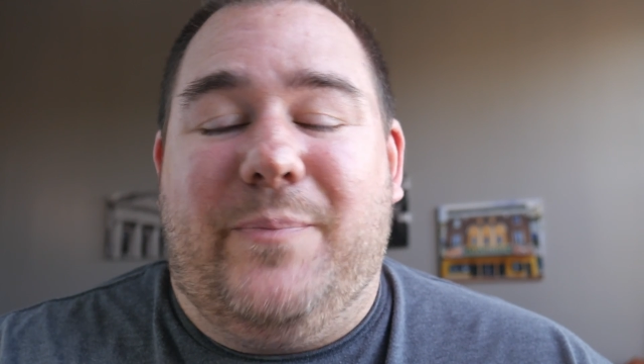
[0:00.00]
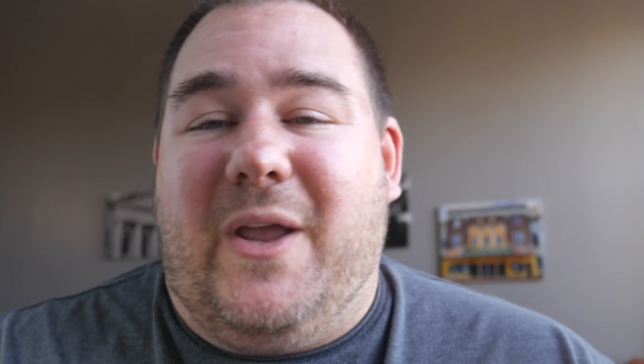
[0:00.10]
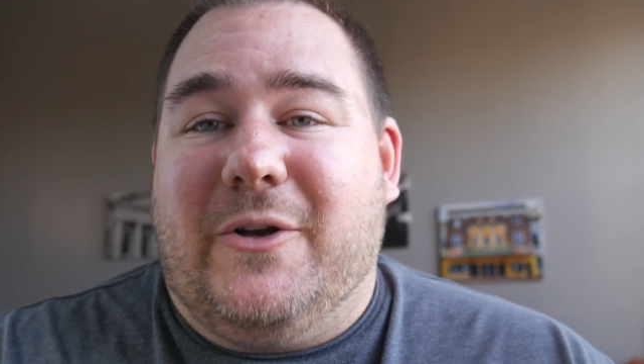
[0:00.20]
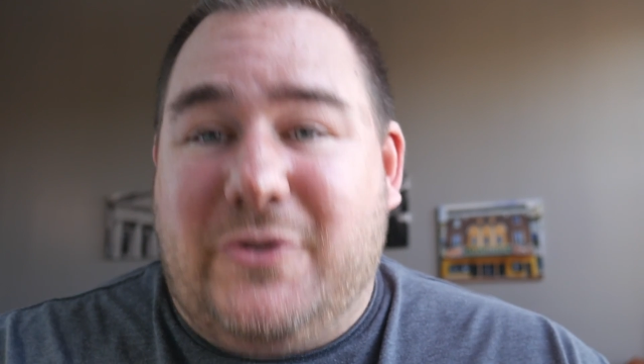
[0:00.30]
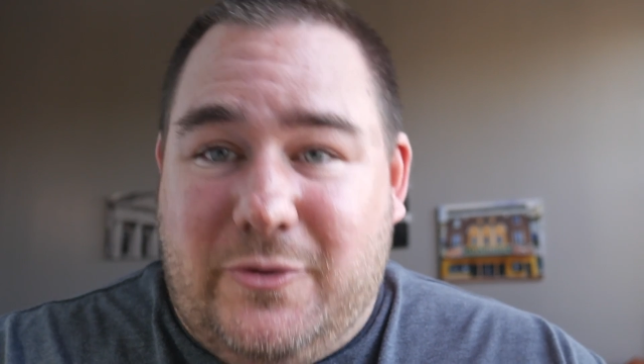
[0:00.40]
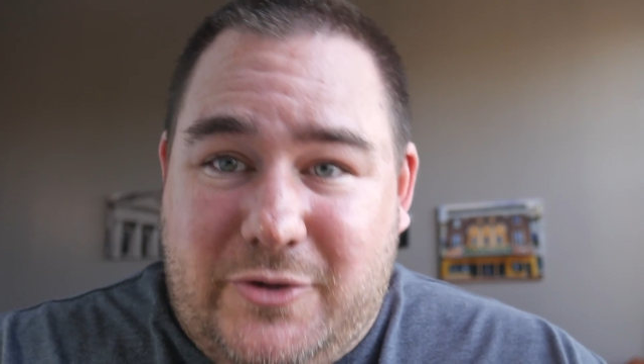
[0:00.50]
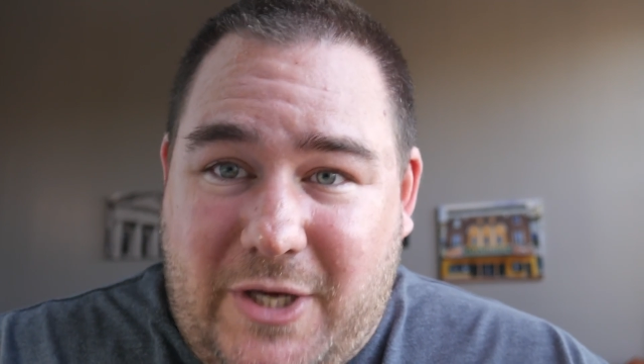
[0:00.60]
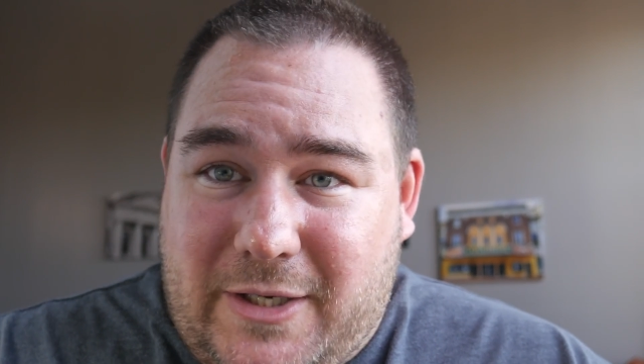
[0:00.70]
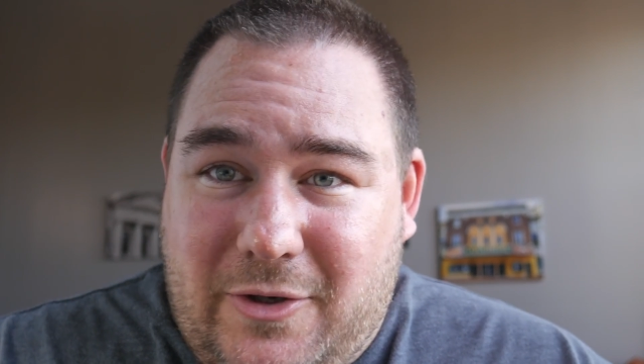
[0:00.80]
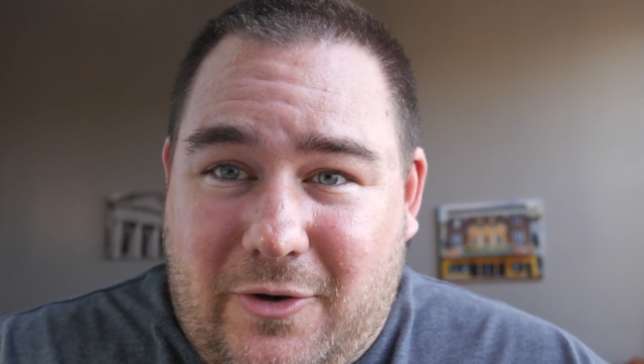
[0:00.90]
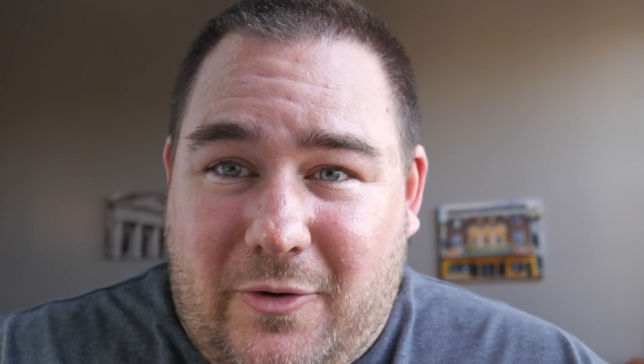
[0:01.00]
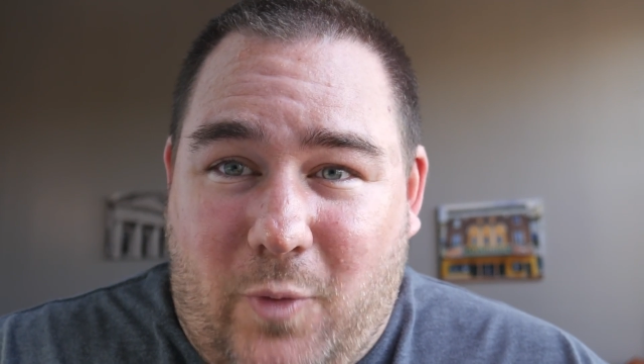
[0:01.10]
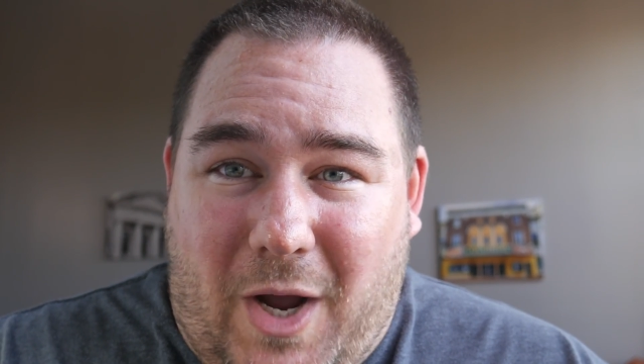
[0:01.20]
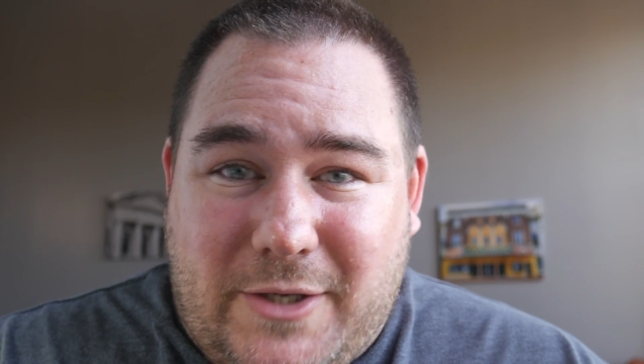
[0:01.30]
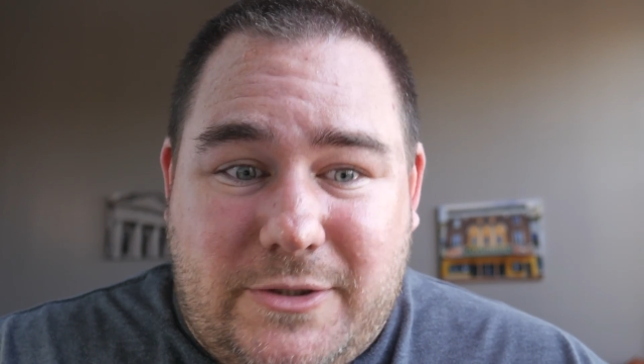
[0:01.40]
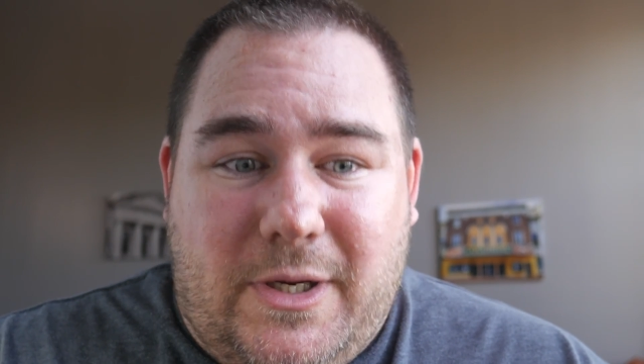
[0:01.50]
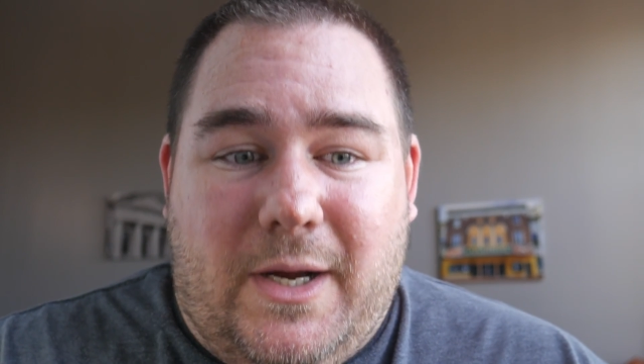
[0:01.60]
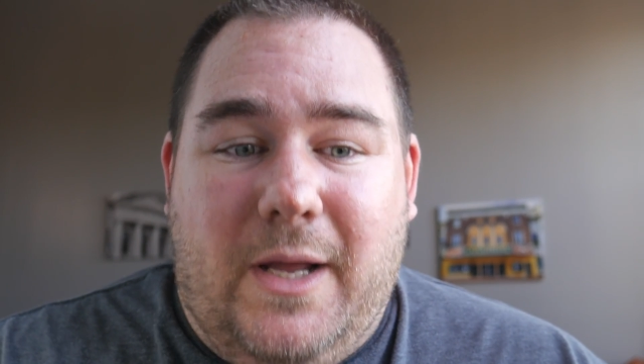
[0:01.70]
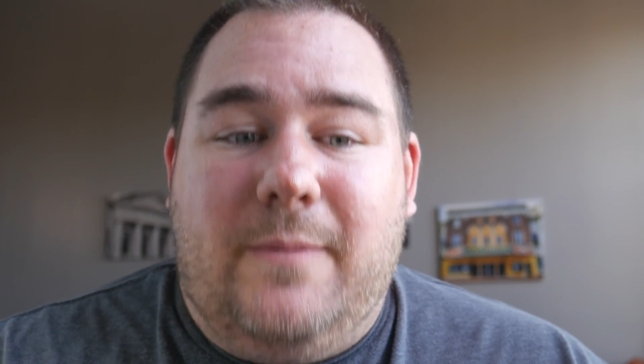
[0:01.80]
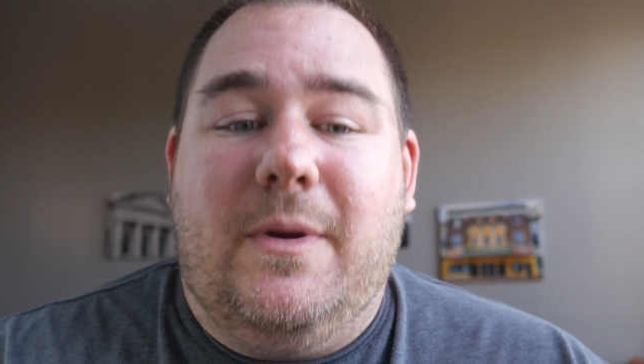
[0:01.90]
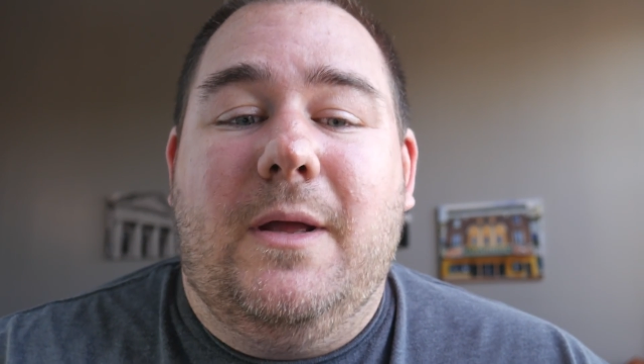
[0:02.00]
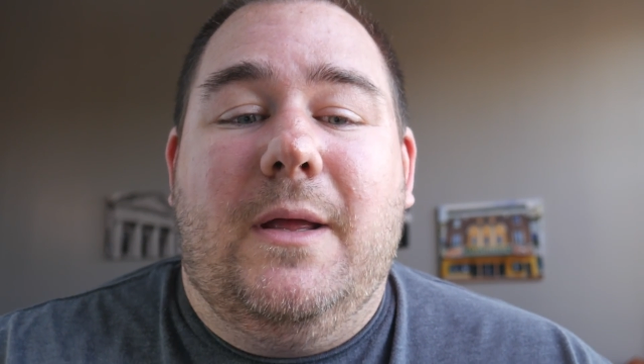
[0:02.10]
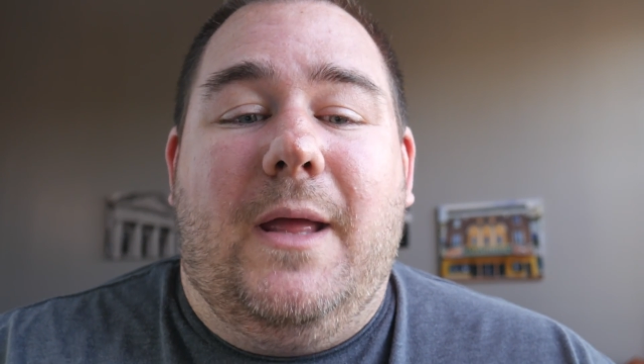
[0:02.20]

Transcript: They also check your watch time.